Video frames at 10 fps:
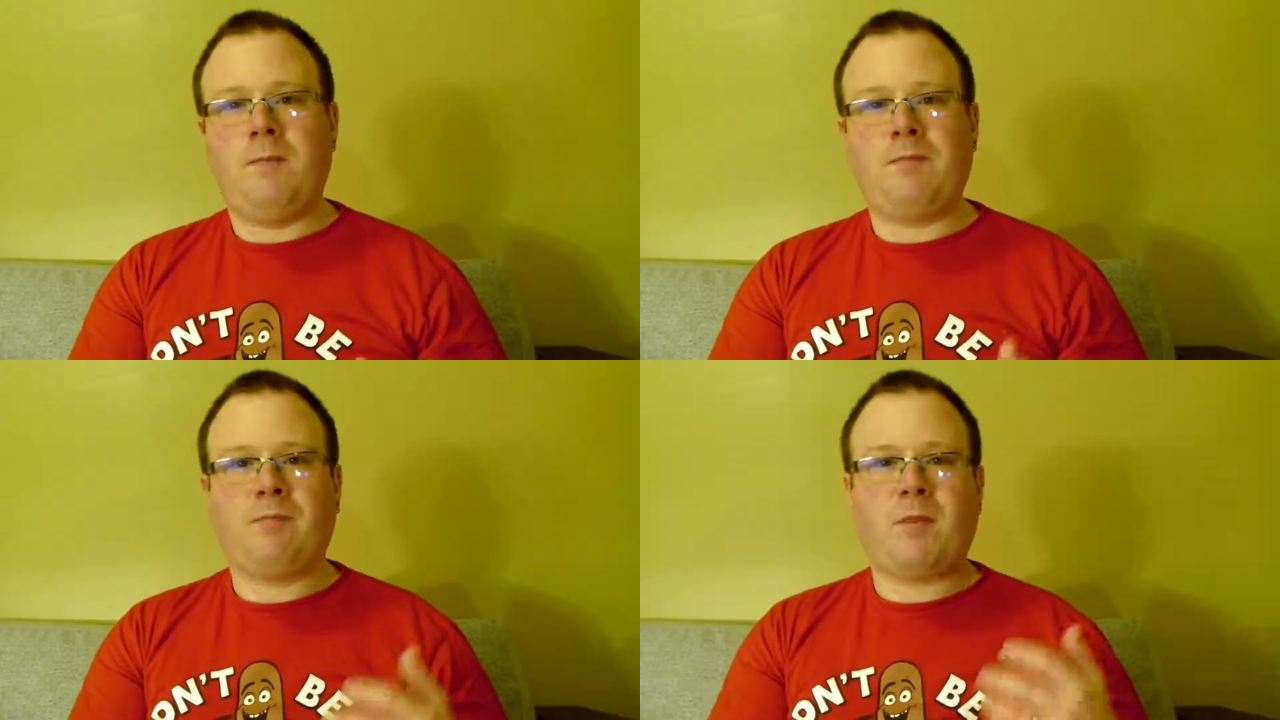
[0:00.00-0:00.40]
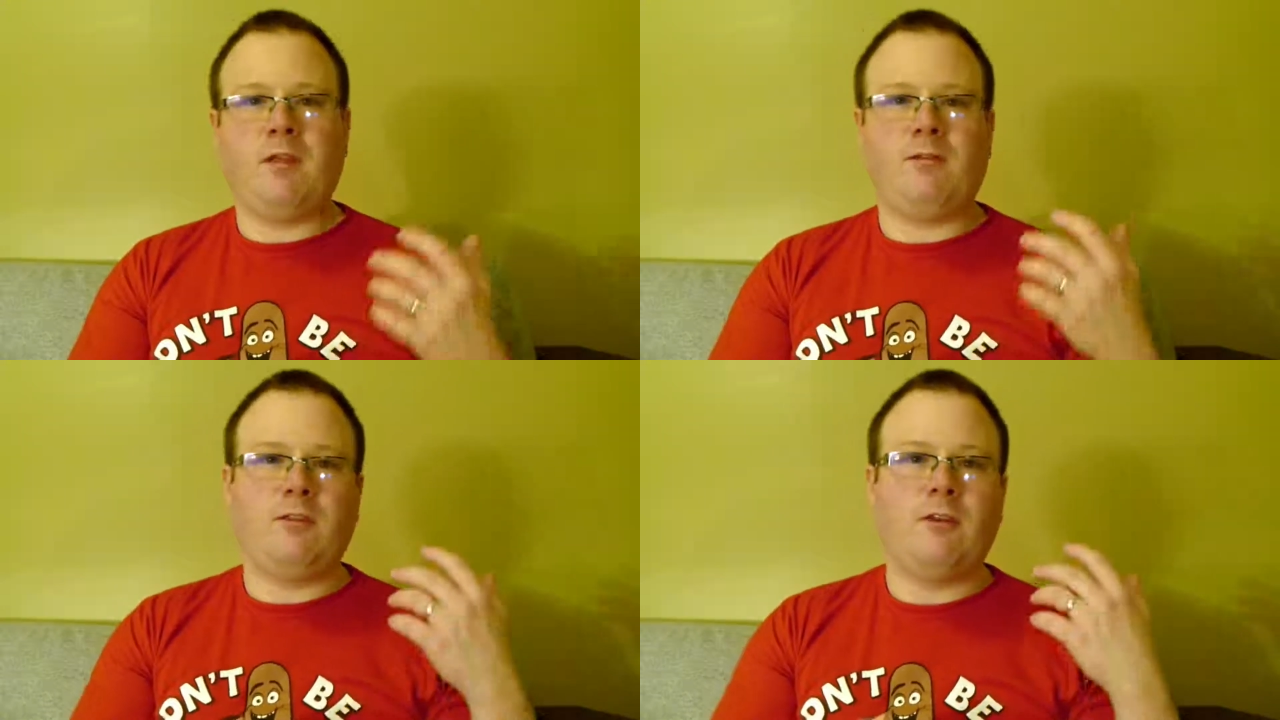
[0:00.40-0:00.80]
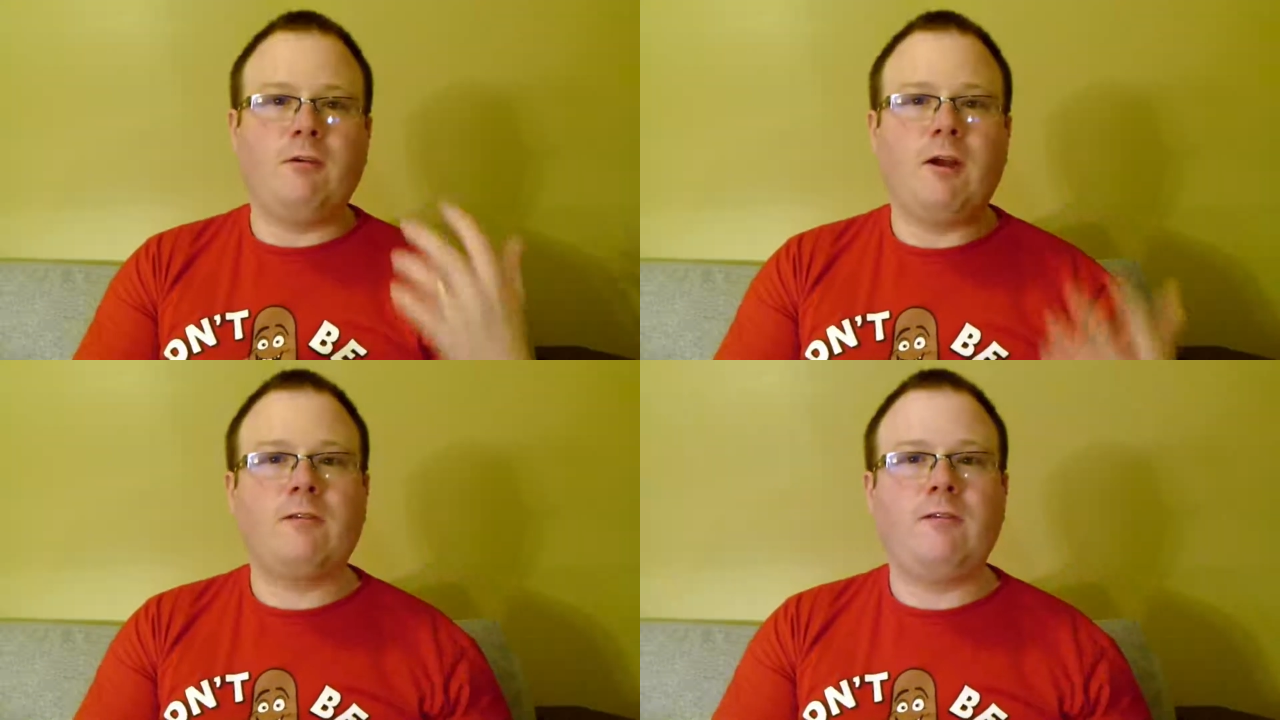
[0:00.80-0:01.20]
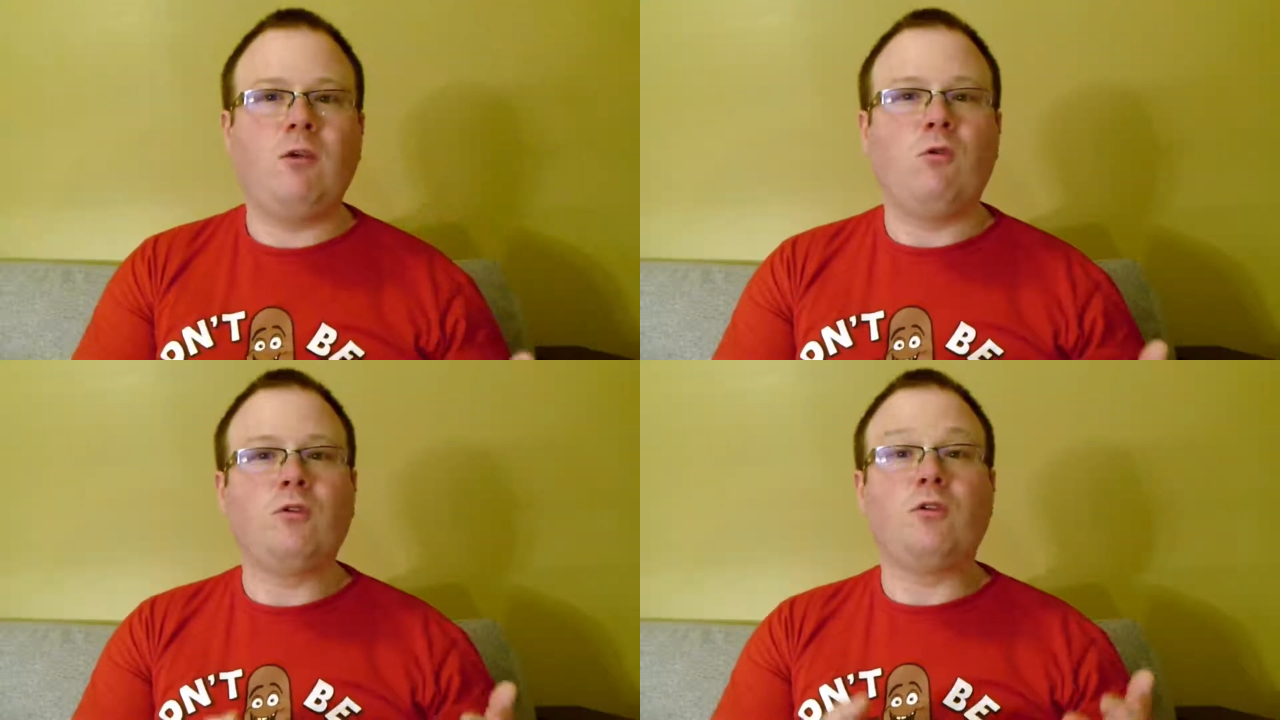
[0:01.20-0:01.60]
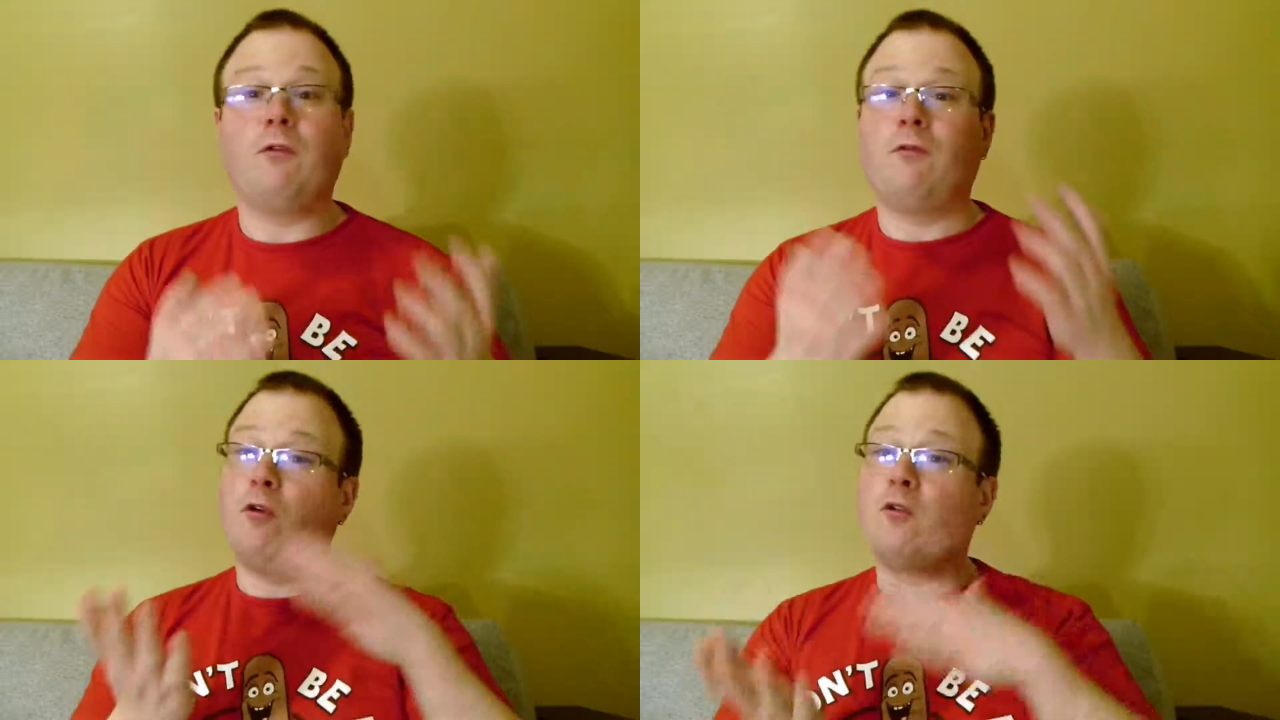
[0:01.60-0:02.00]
It's a direct sequel to the first